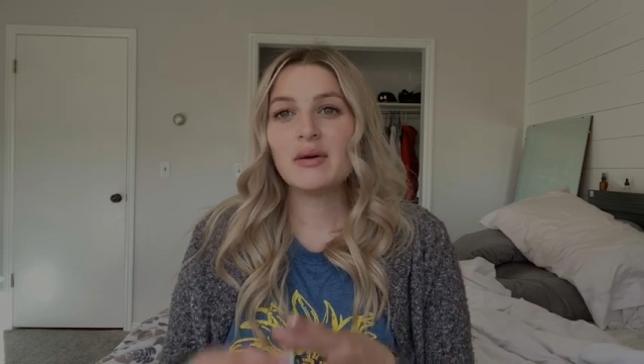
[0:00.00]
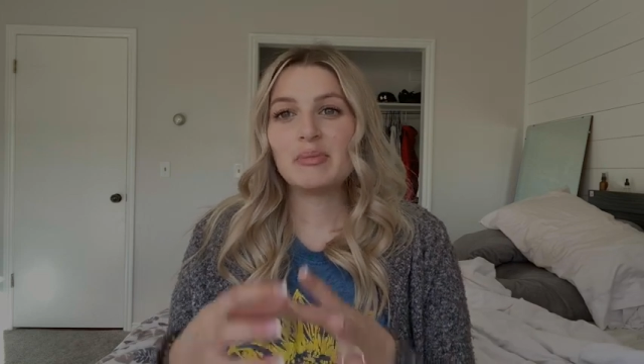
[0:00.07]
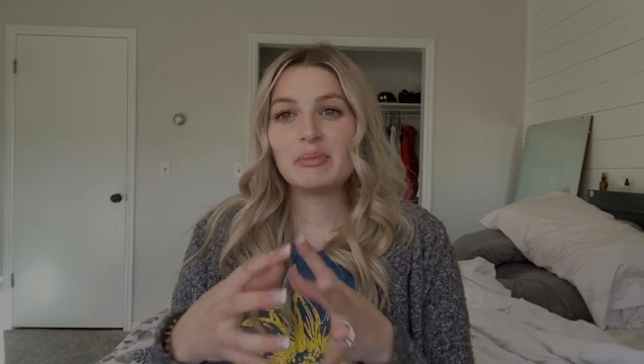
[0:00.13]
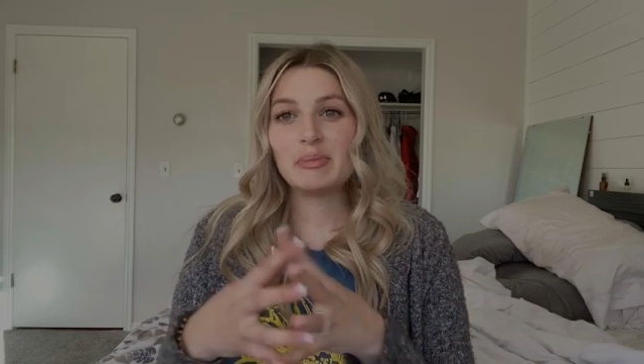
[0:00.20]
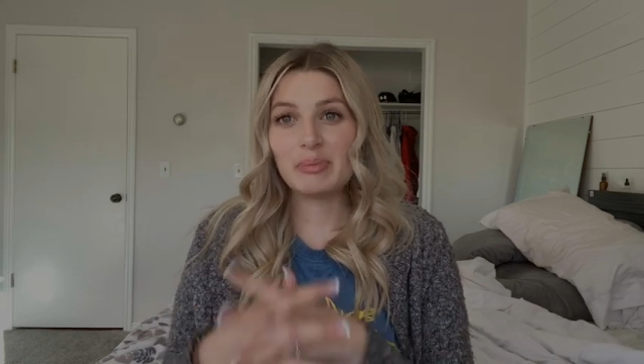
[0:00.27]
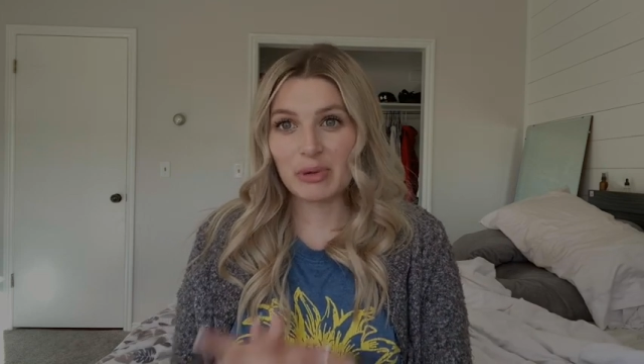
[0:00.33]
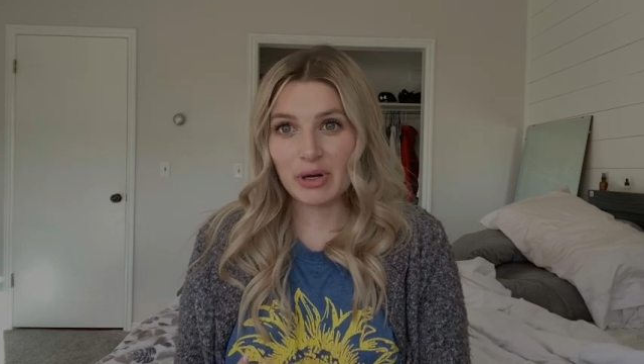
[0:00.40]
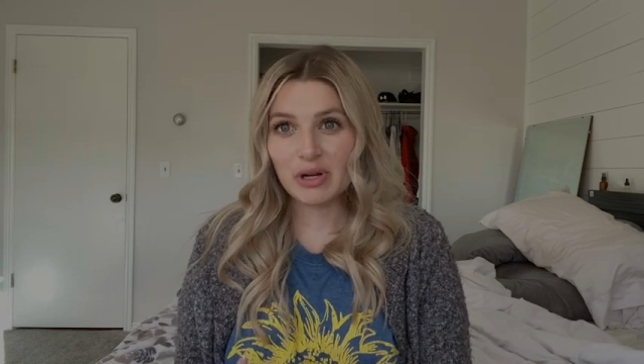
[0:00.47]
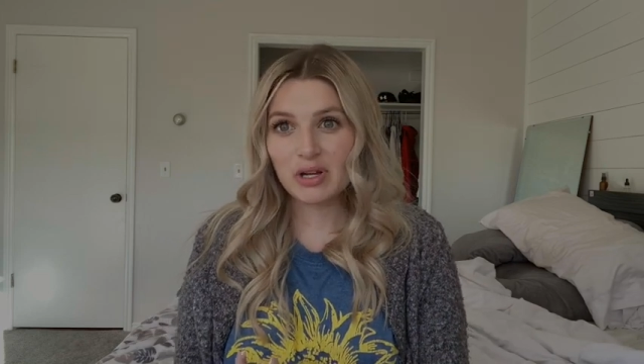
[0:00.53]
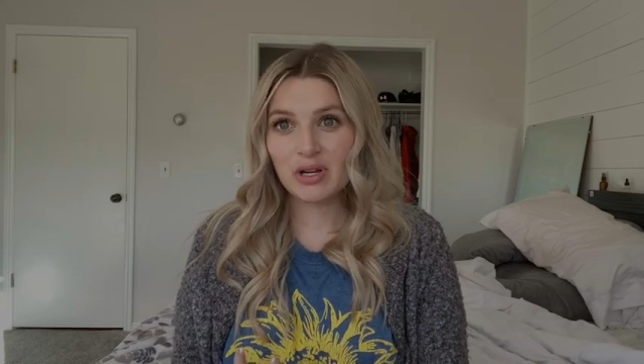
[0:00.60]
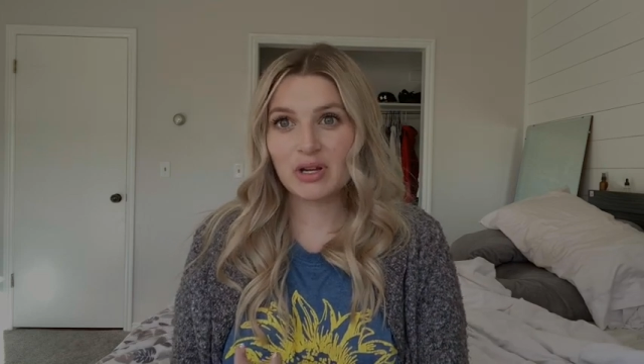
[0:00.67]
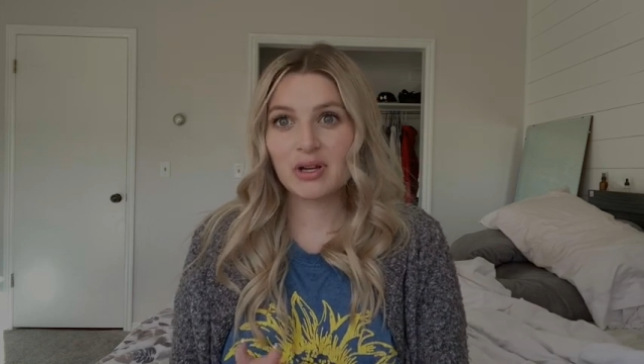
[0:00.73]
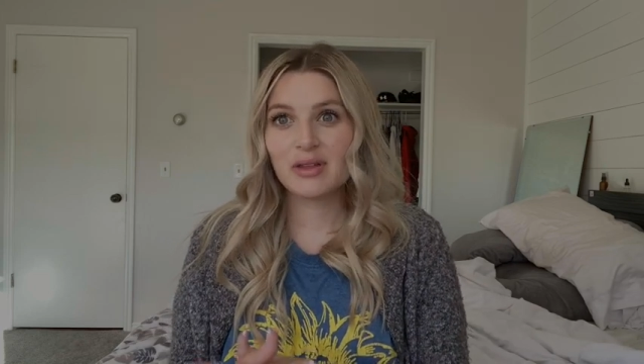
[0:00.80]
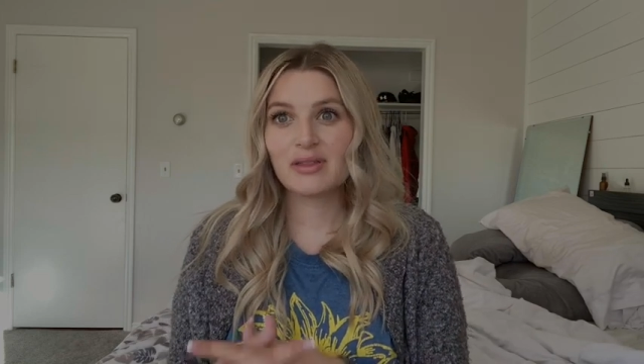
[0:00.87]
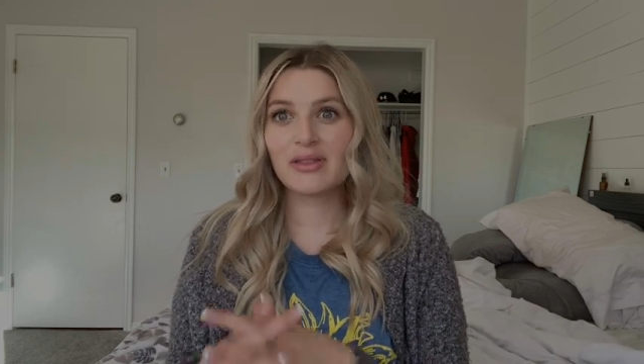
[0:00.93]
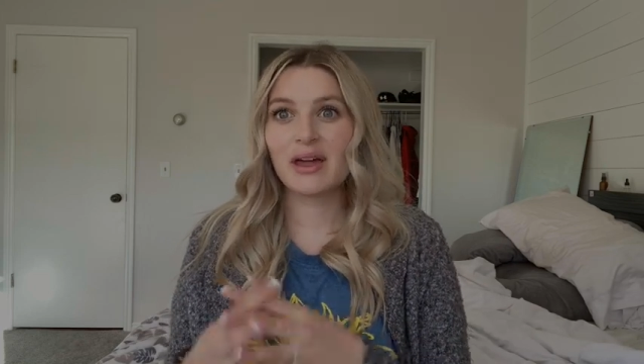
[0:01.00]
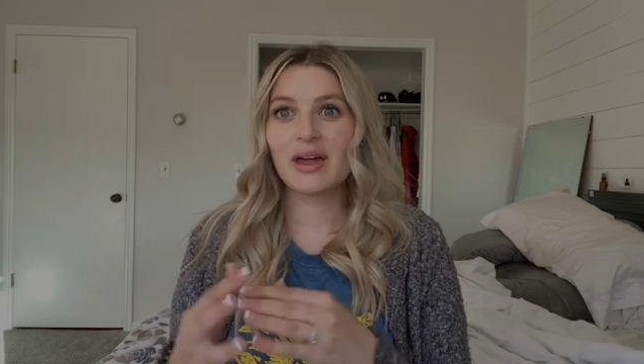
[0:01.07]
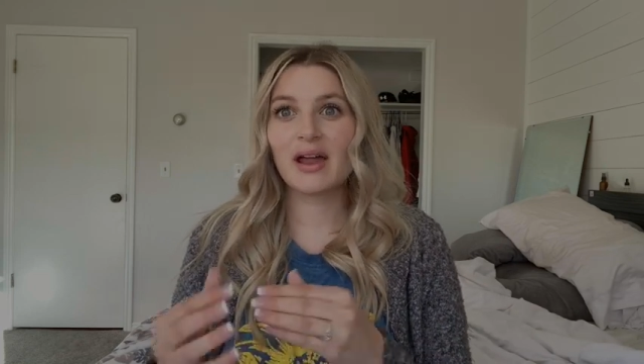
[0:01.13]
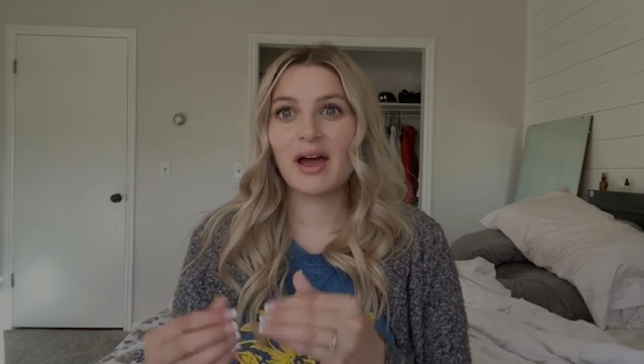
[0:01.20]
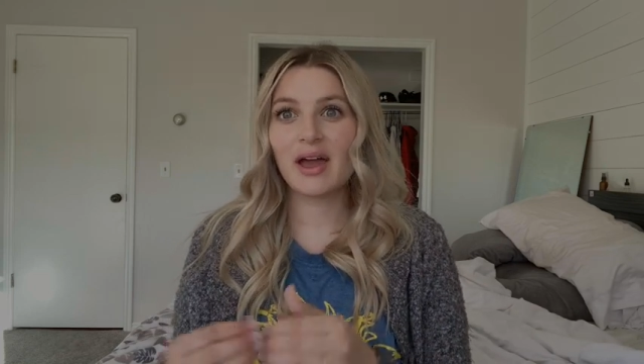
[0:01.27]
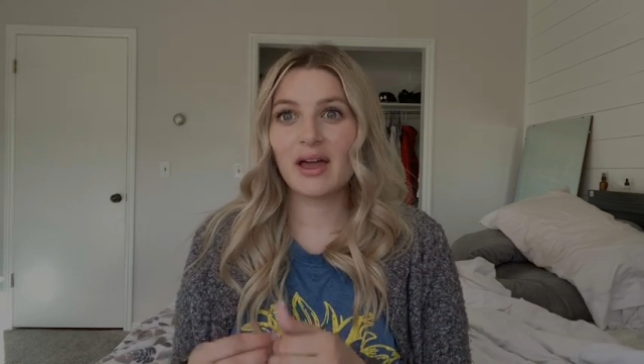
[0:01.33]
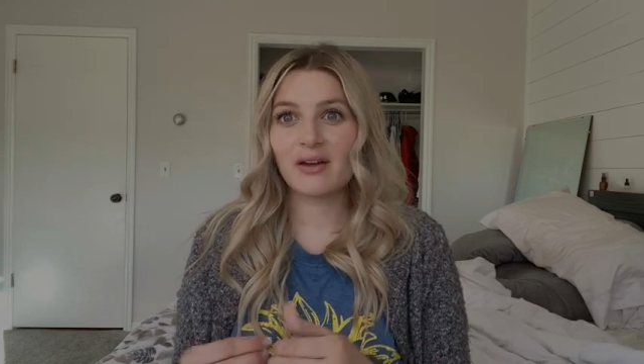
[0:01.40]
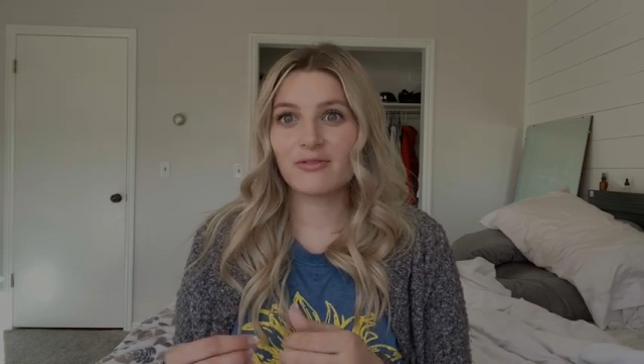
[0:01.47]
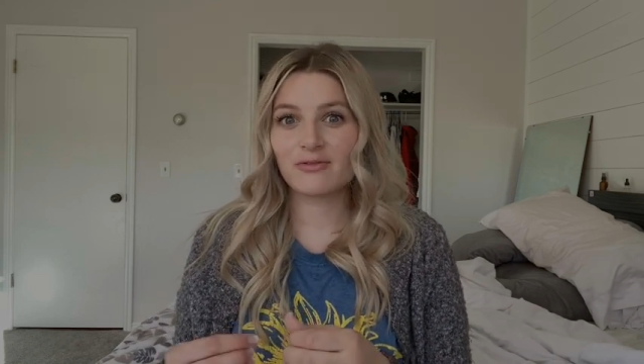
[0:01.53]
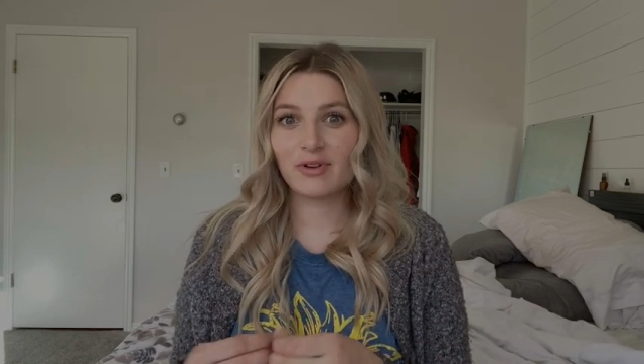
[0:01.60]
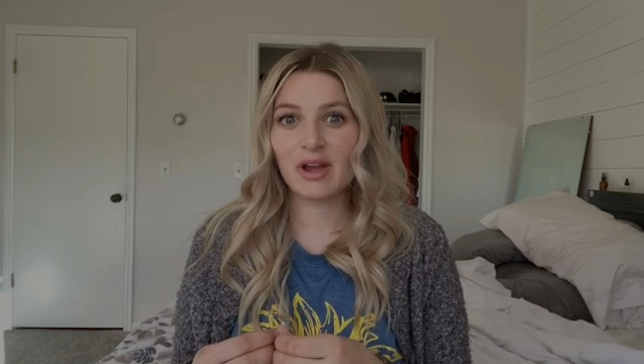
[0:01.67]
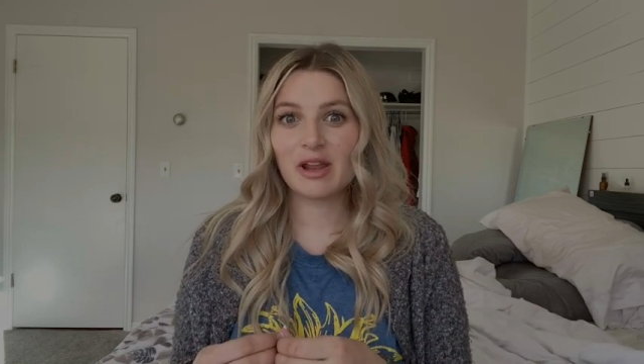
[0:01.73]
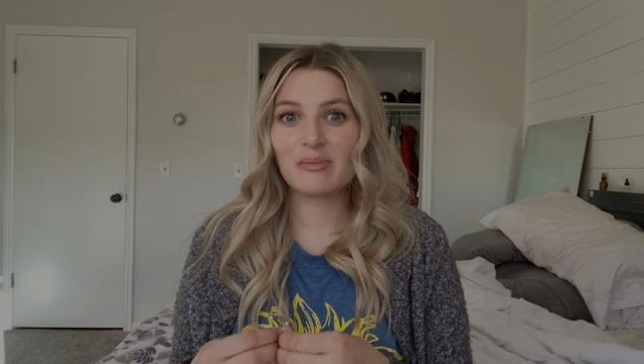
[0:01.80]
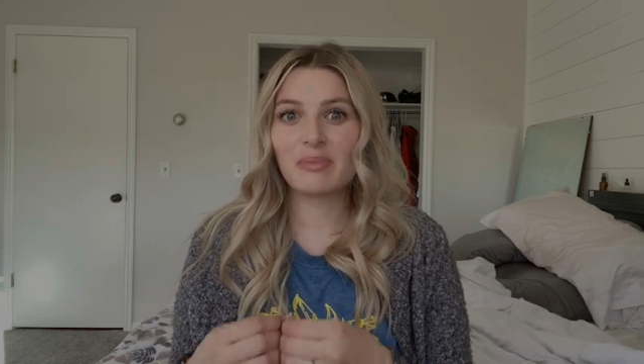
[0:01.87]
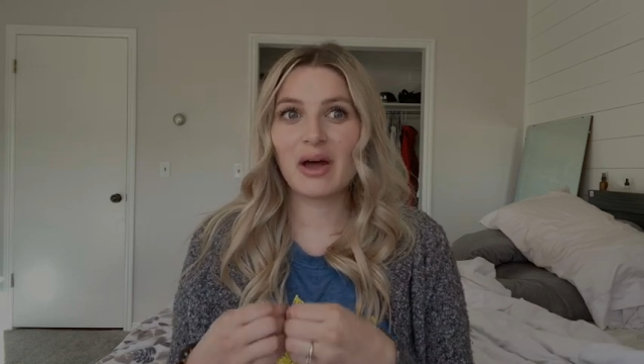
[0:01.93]
book that I have
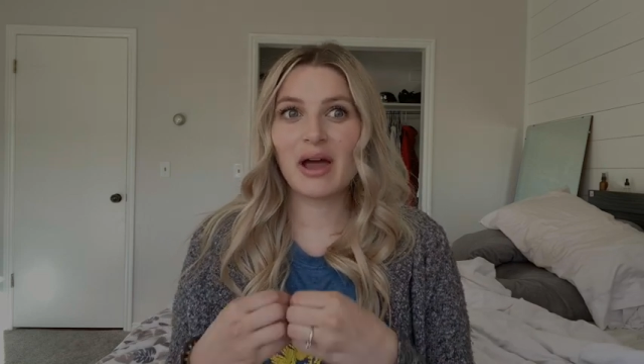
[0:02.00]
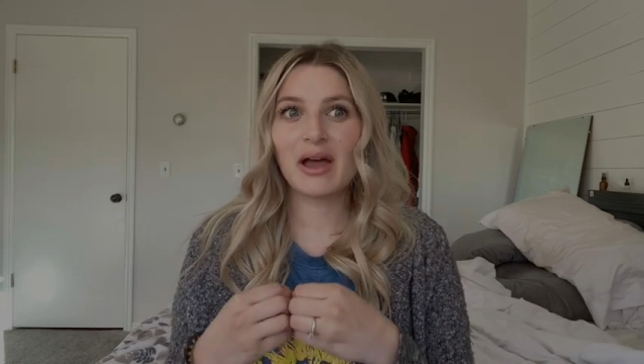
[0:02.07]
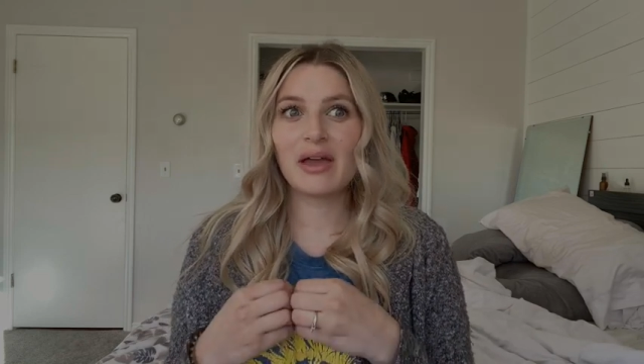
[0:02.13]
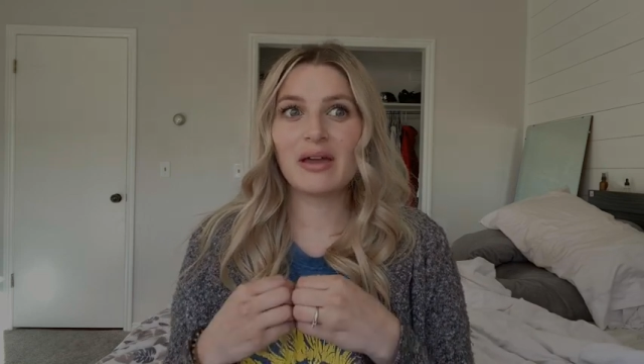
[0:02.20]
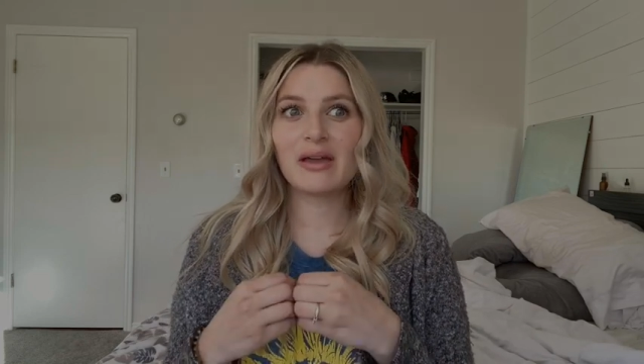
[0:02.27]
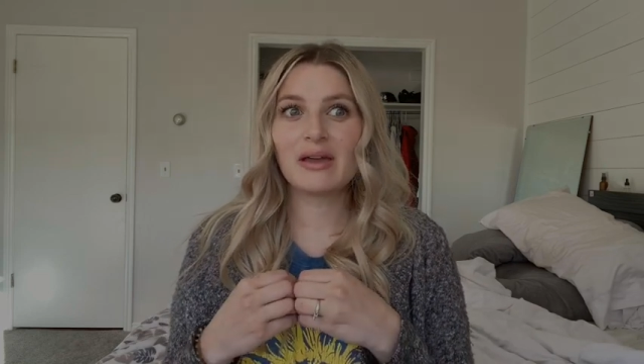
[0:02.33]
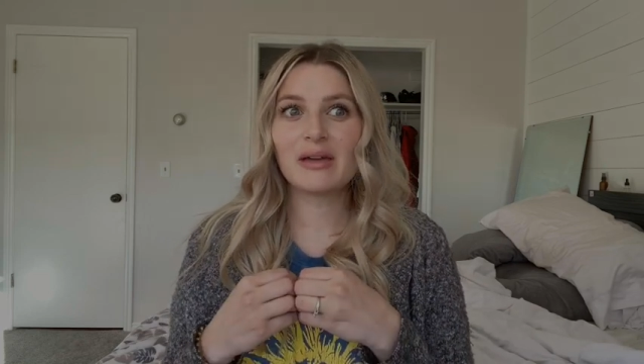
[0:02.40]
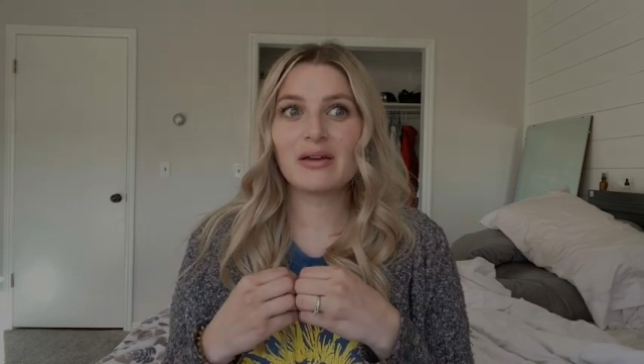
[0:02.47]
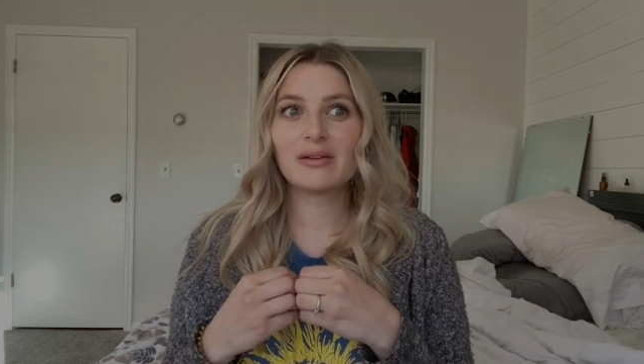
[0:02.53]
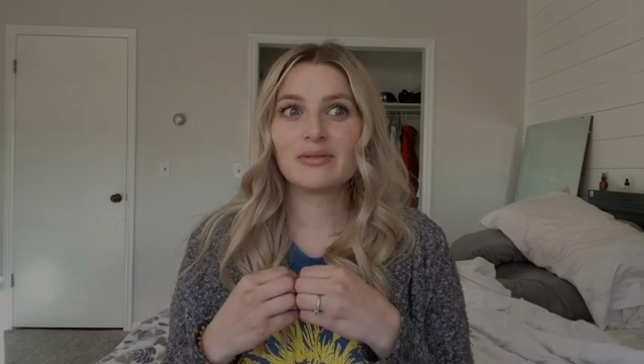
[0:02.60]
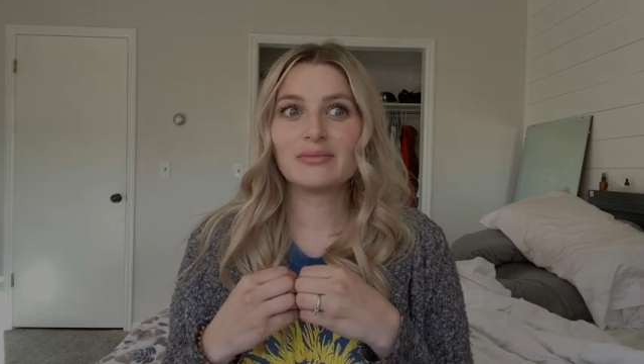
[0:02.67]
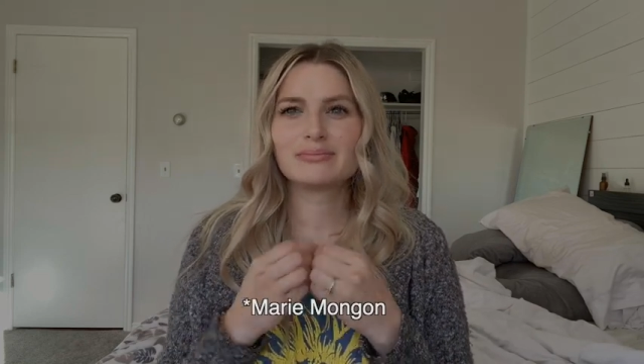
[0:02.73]
read by